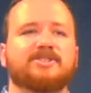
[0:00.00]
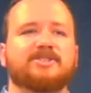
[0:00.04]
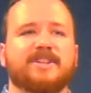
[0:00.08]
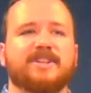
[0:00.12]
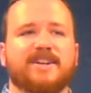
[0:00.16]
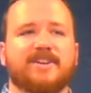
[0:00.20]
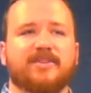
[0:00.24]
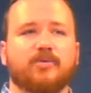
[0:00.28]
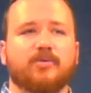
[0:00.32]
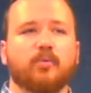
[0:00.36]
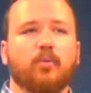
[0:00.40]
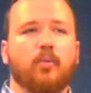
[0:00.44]

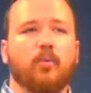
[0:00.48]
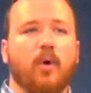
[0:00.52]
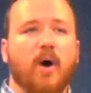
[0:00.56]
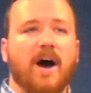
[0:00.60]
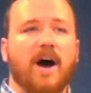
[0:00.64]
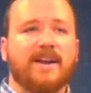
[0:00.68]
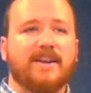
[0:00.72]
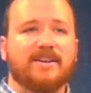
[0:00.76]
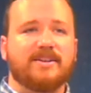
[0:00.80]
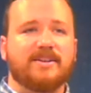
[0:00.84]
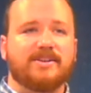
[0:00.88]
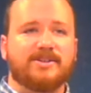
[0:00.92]
is,
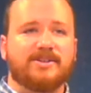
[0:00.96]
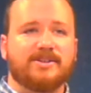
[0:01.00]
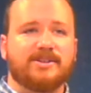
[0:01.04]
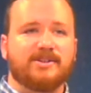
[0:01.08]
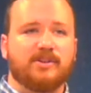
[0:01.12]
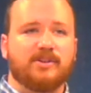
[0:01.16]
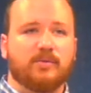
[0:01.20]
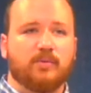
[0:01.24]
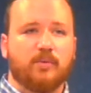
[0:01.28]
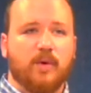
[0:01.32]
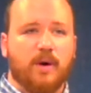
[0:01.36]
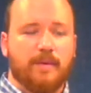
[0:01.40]
what should
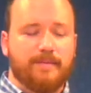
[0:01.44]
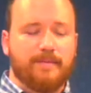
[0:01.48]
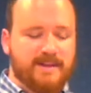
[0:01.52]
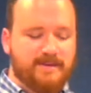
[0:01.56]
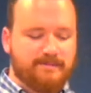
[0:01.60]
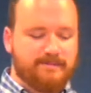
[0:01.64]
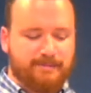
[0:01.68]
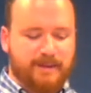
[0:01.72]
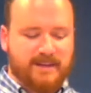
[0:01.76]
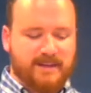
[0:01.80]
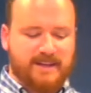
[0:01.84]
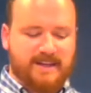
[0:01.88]
the
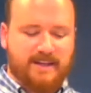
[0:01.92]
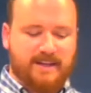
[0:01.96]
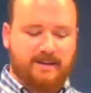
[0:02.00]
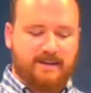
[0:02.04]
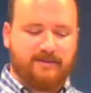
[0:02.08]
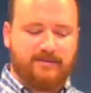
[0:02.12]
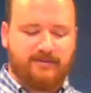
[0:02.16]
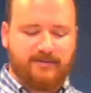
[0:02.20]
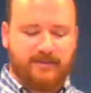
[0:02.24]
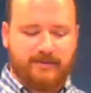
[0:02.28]
woman believe?